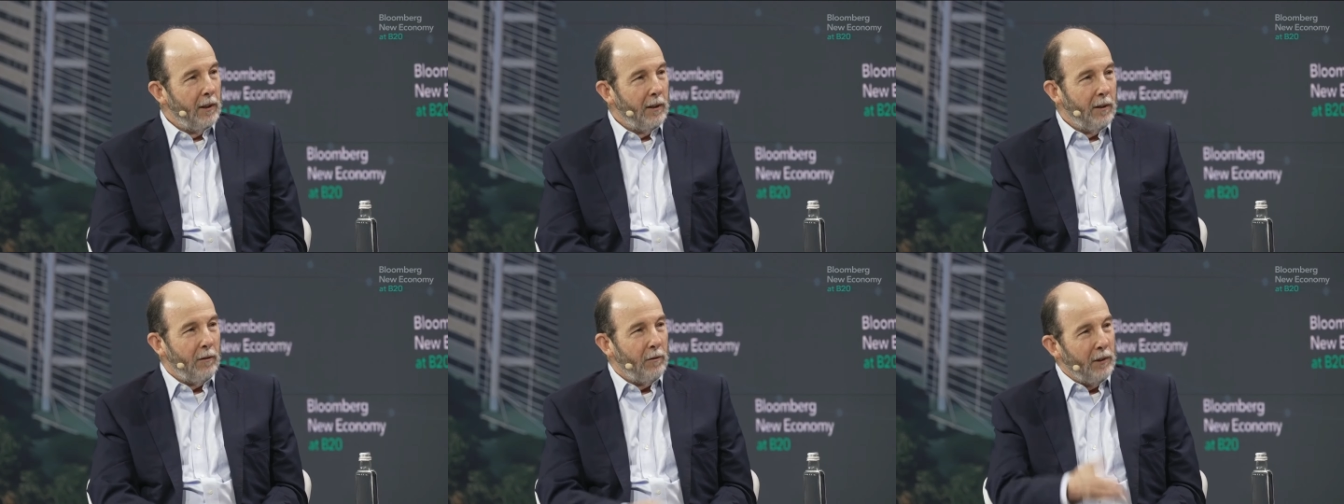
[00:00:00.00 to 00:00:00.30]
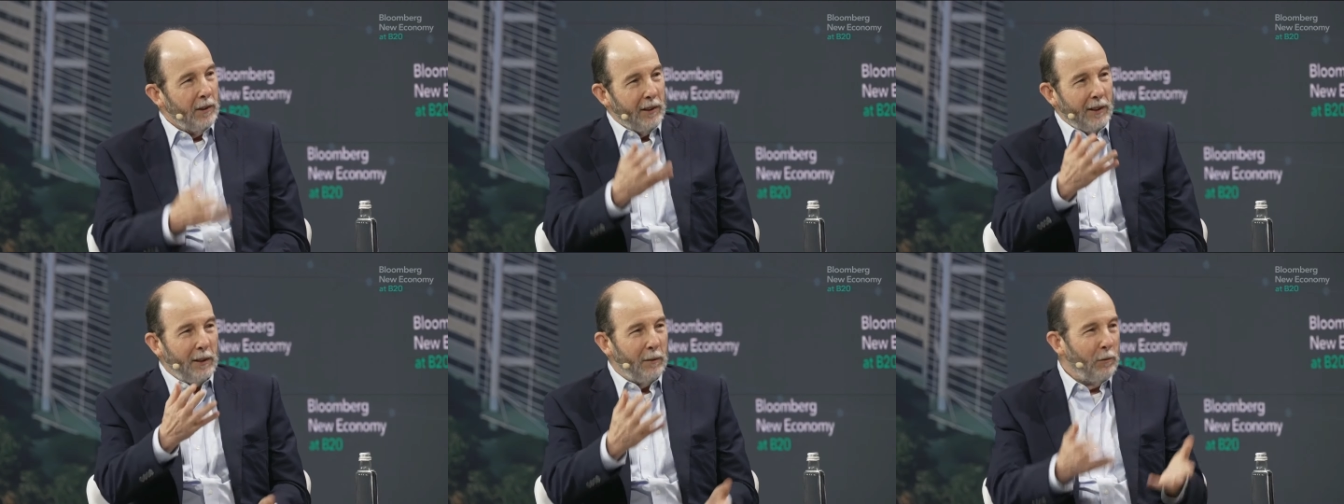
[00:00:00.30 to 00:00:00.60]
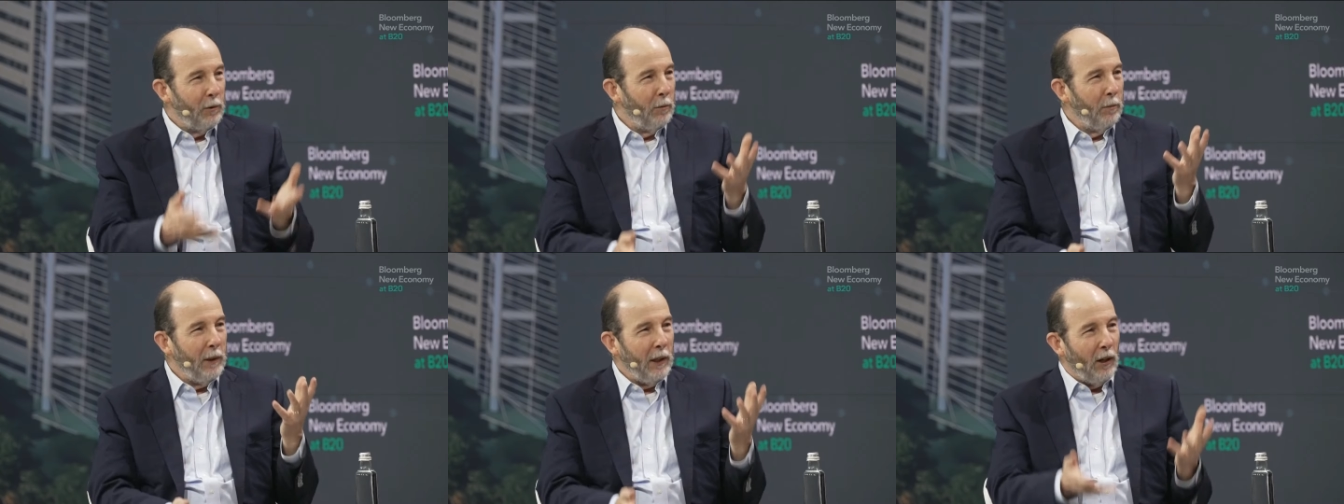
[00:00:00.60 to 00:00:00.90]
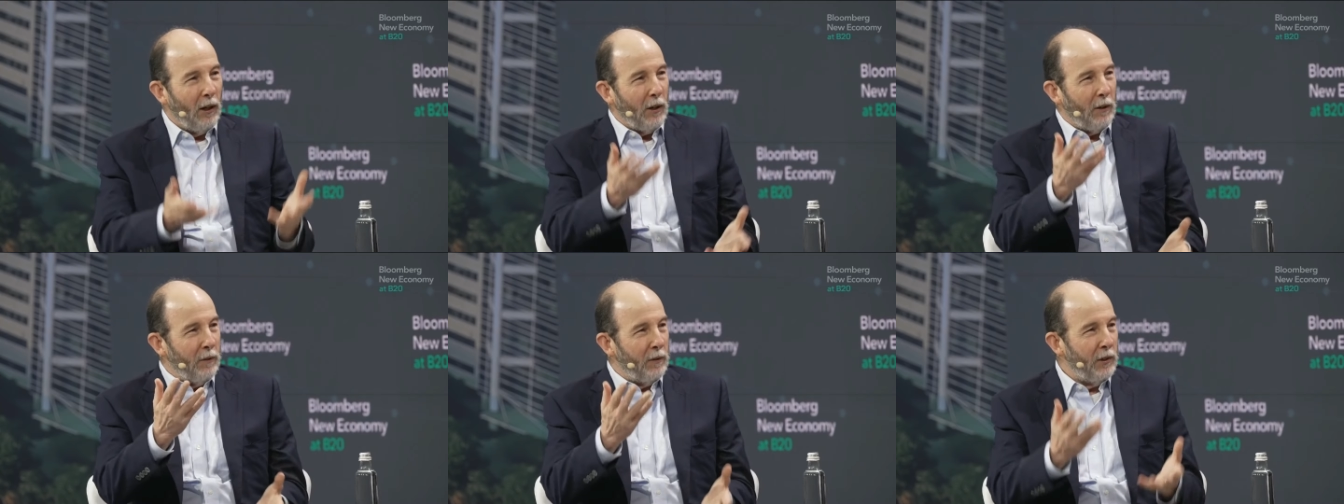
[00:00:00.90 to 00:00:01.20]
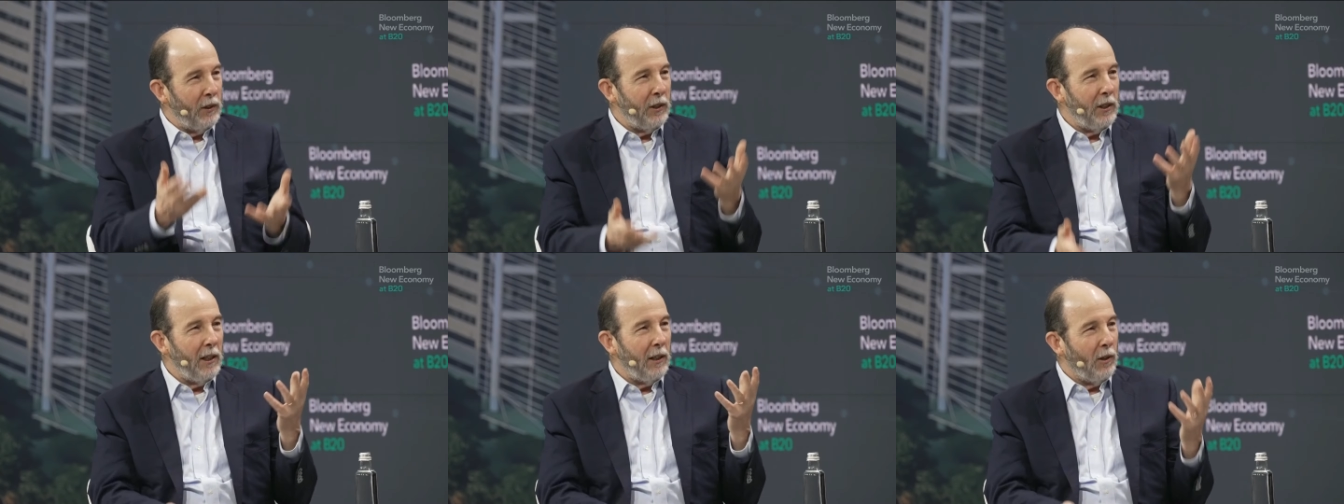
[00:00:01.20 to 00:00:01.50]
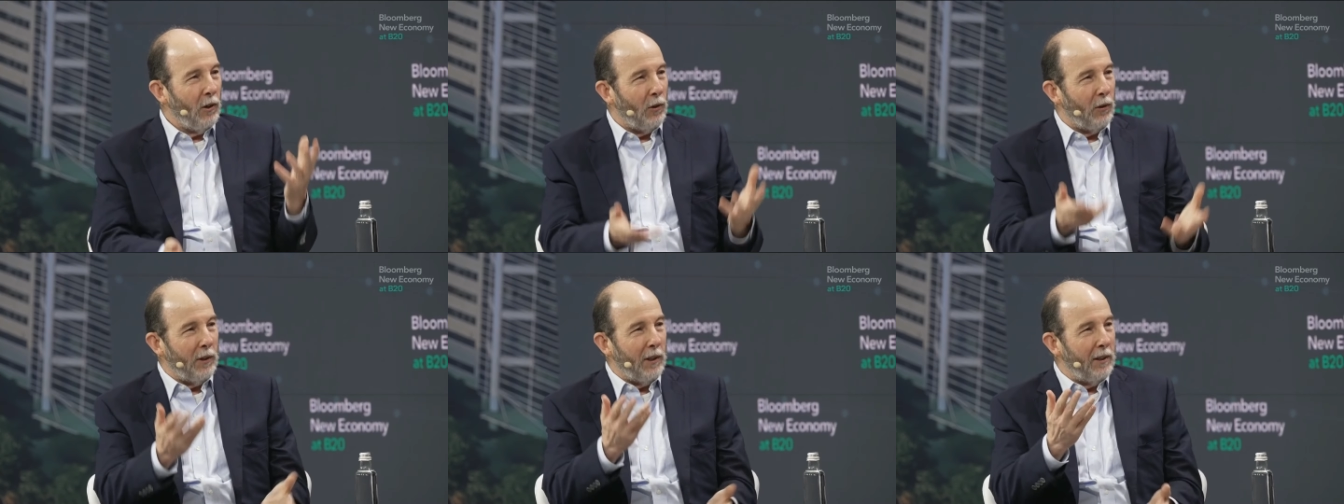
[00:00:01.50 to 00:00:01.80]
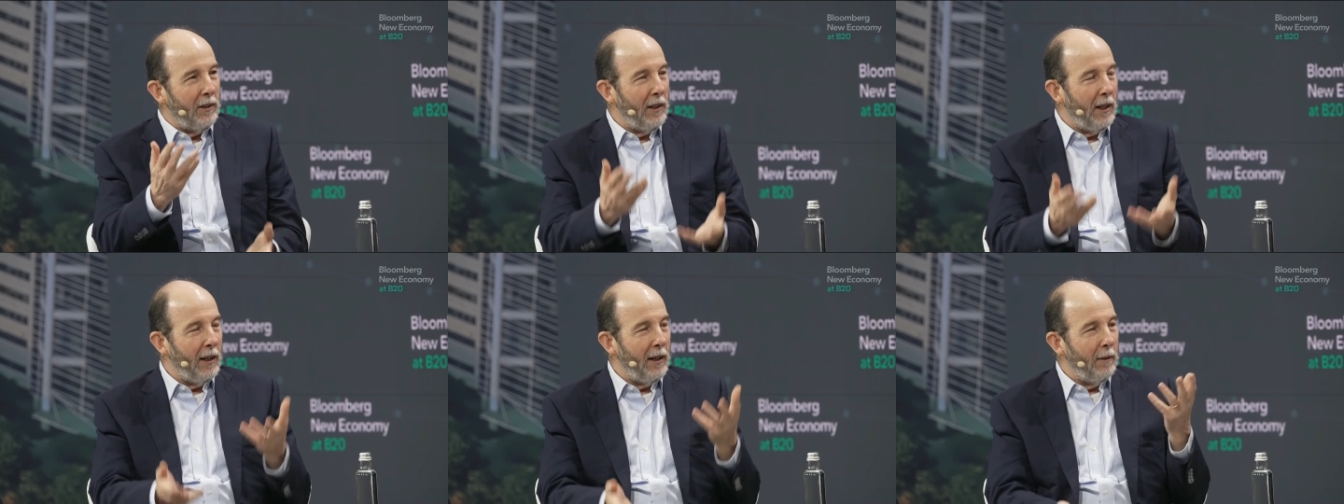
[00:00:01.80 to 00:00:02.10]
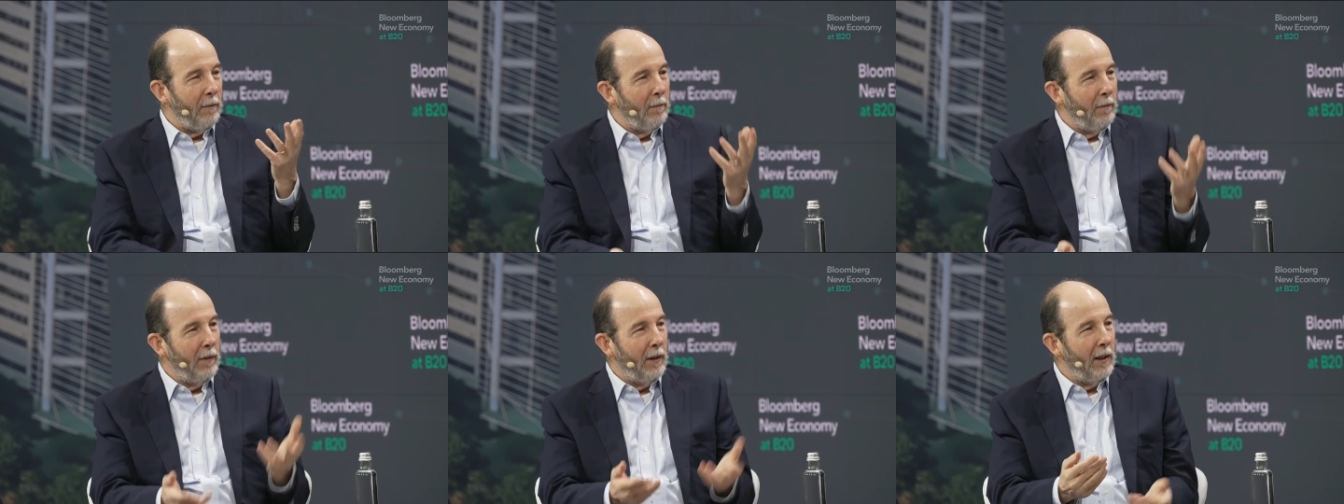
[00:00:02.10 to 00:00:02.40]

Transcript: We seem to be out of sync all the time